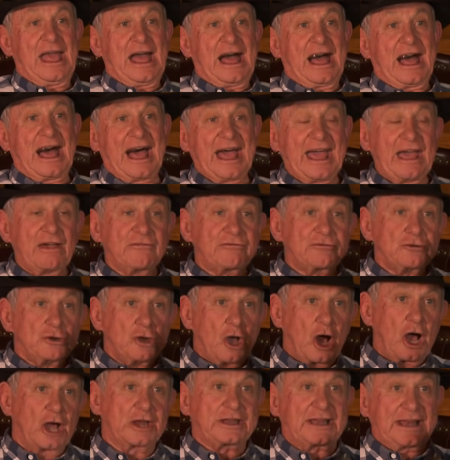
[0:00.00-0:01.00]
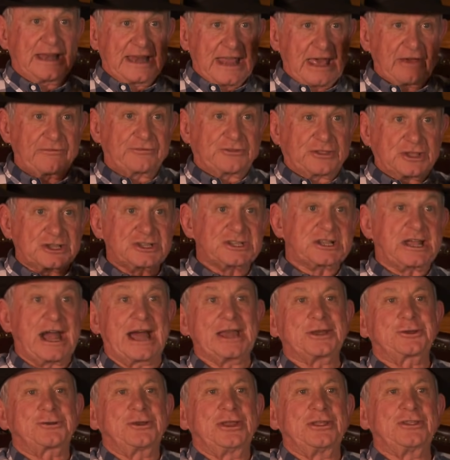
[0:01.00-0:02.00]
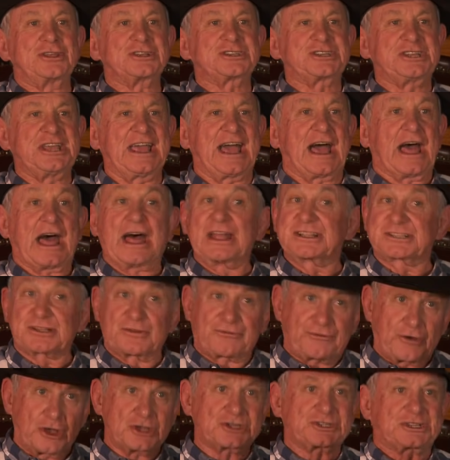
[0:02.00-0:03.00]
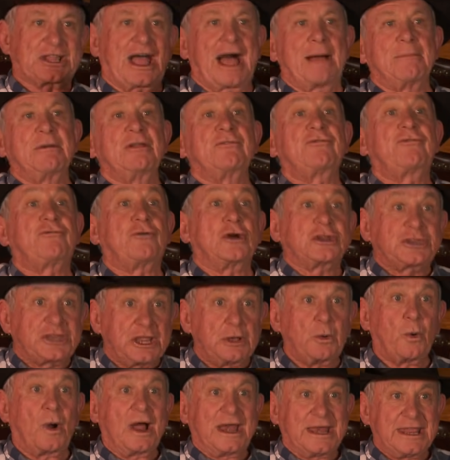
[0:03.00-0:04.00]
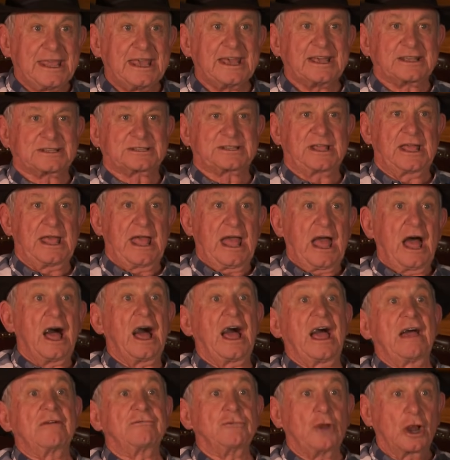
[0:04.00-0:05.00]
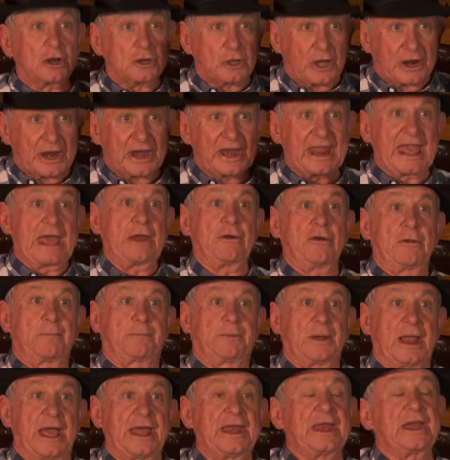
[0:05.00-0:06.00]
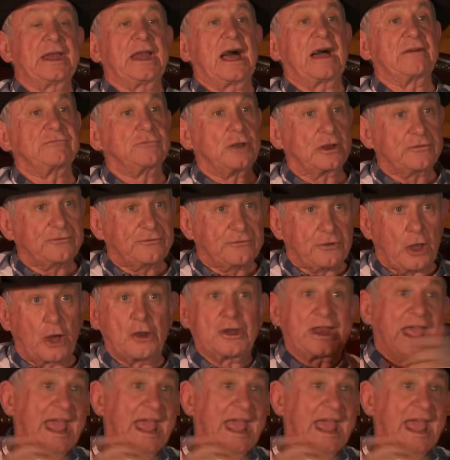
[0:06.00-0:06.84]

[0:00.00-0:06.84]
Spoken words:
I have not left this country this year. It's the first time in 41 years. I have not got an aeroplane and I have not flown